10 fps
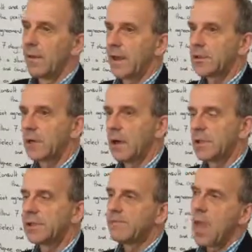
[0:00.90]
Thanks,
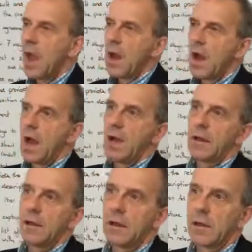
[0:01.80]
guys.
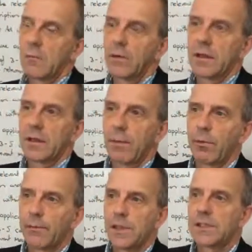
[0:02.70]
With a
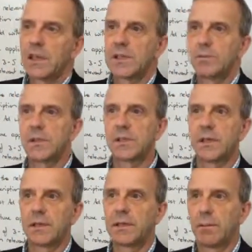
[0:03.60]
number of the assessments
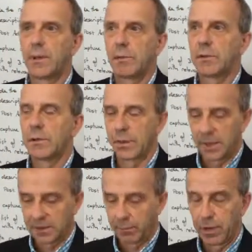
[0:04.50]
that people are
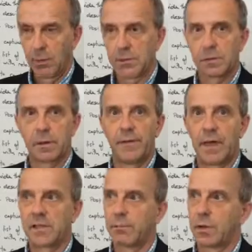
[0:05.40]
doing at diplomas or
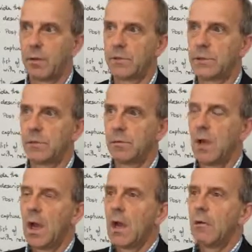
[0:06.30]
advanced diplomas do,
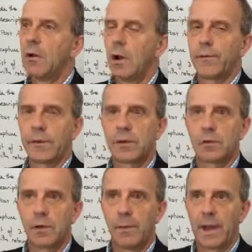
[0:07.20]
we often
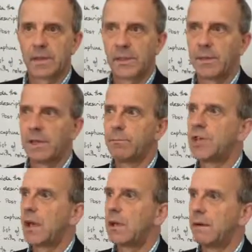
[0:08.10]
talk about some of the
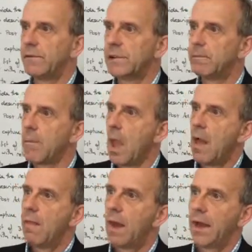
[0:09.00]
objectives
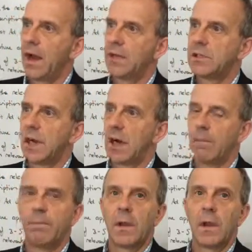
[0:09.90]
that HR